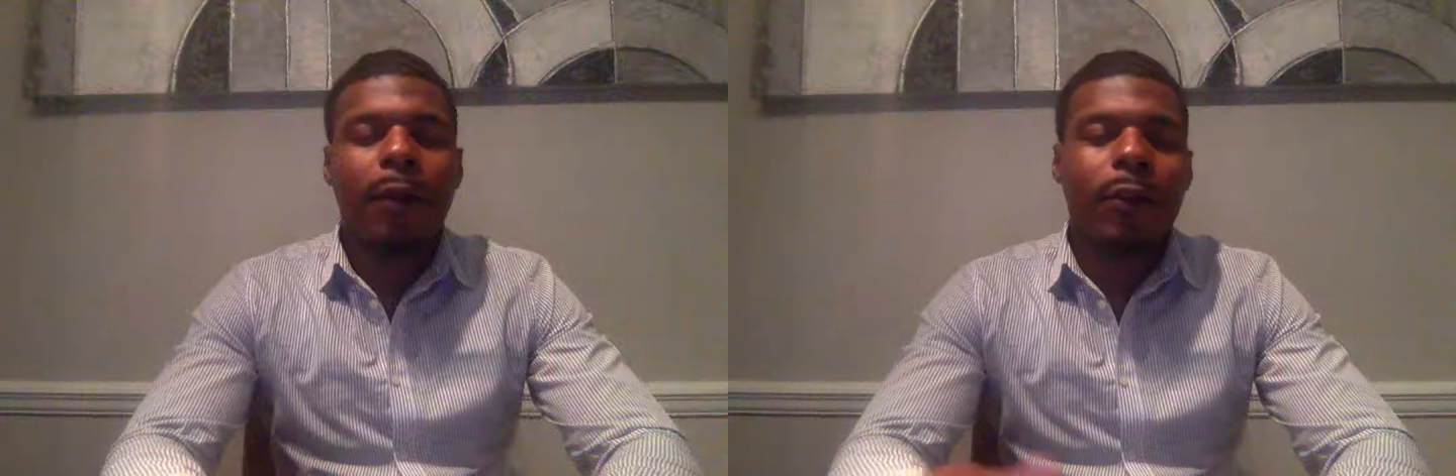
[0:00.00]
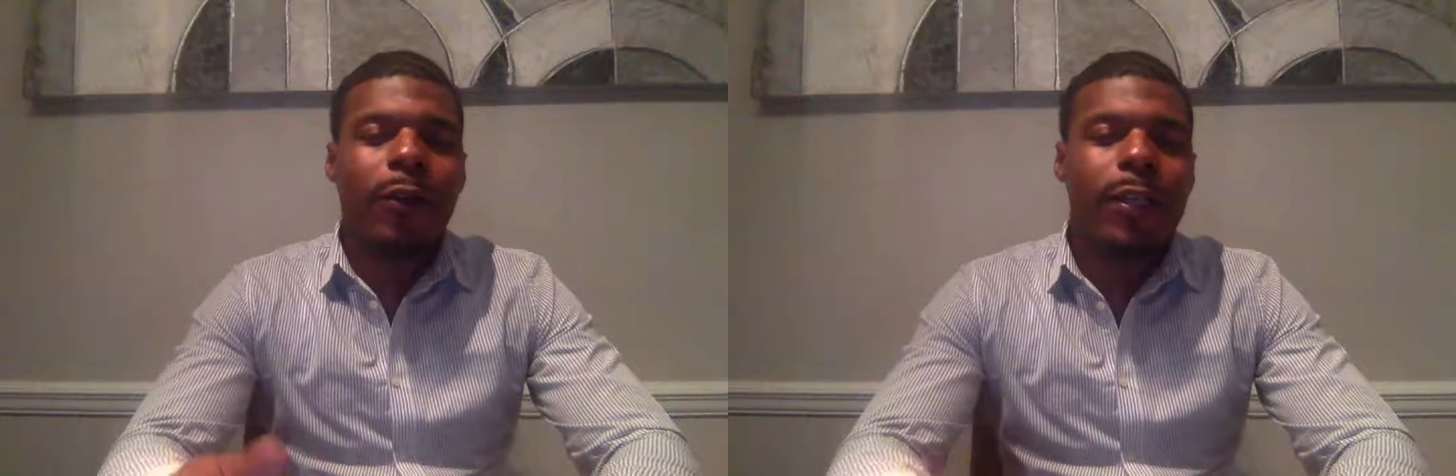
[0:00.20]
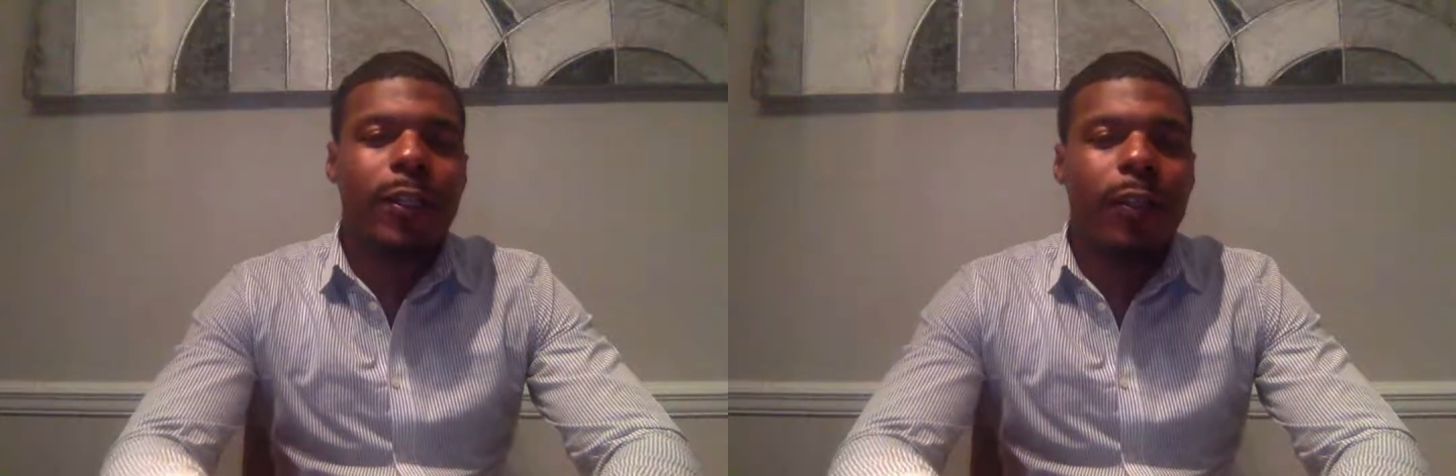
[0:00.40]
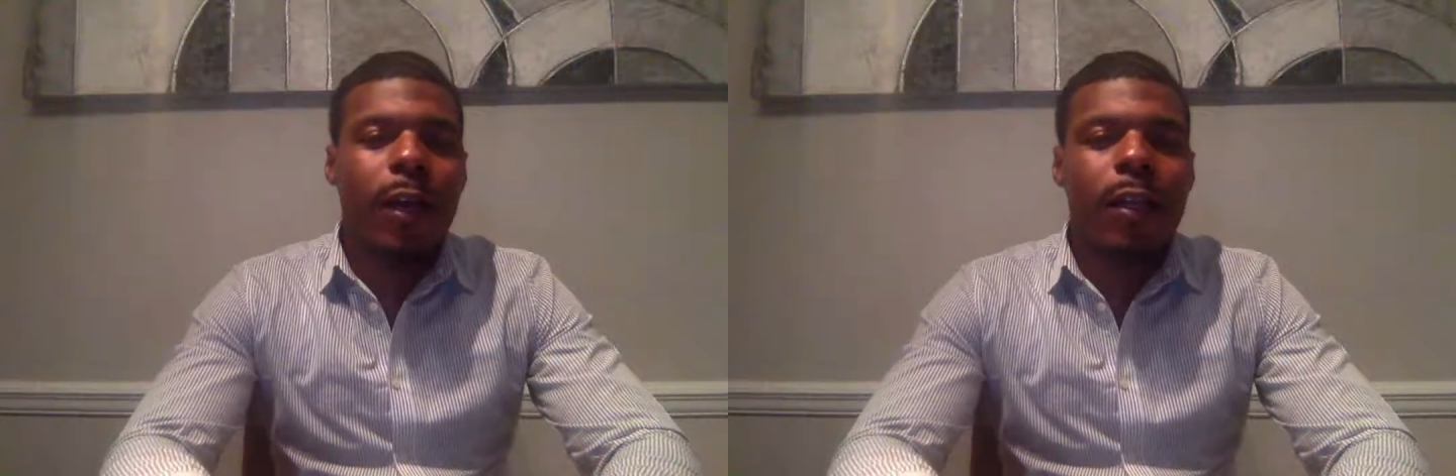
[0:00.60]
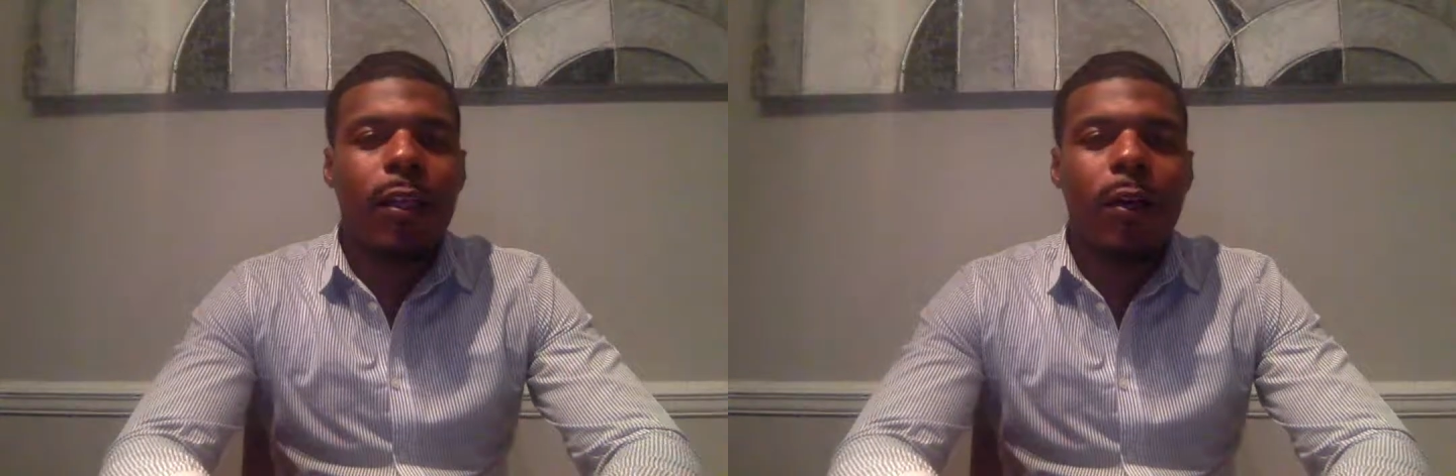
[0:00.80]
Greetings
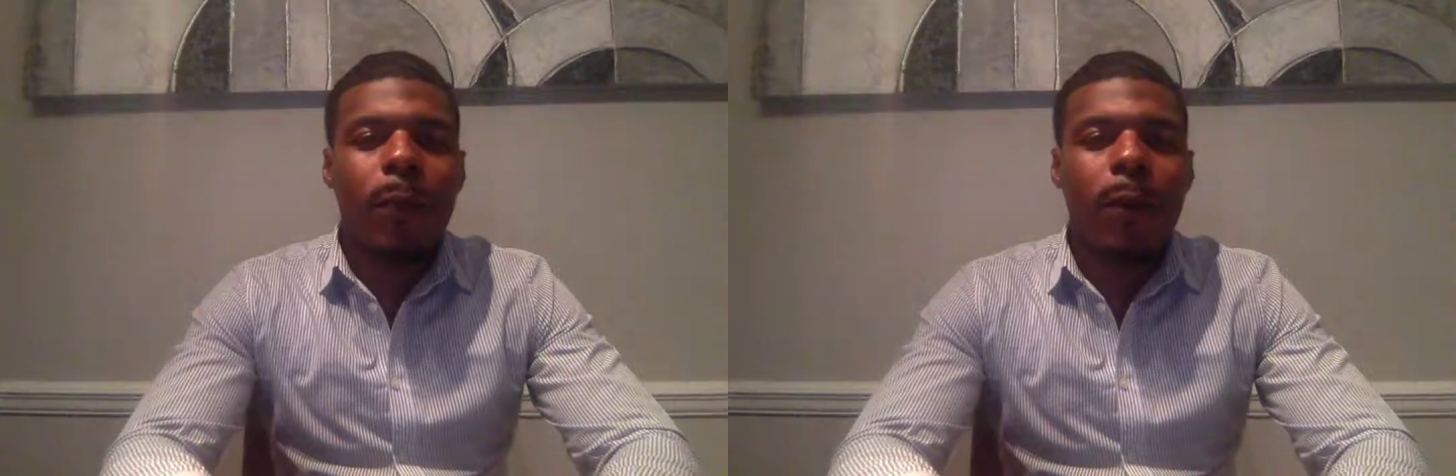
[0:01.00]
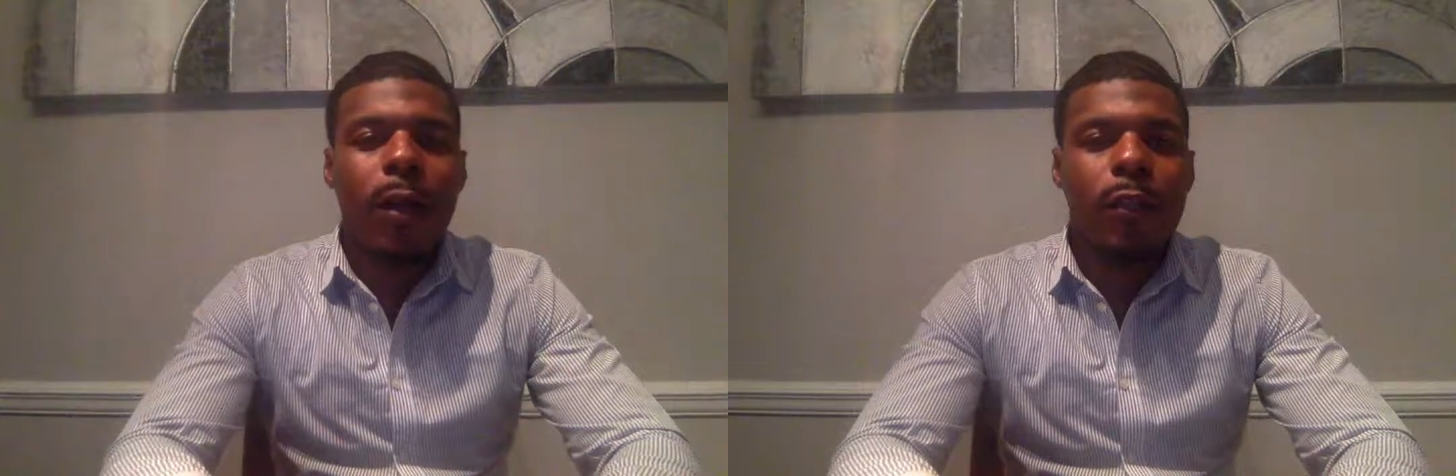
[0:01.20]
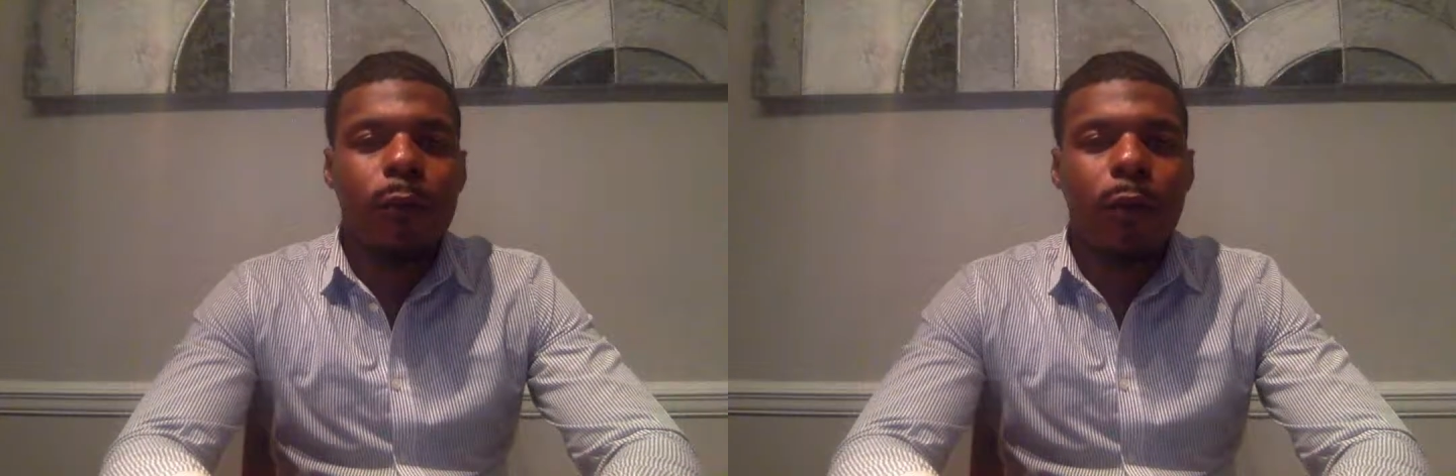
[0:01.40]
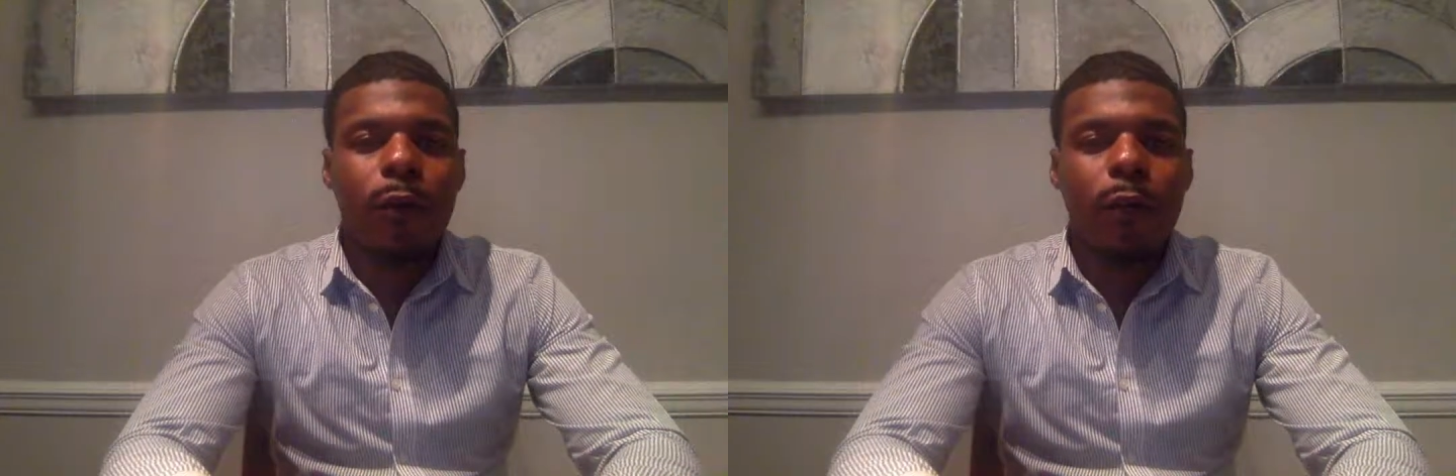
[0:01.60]
all, I hope all is well.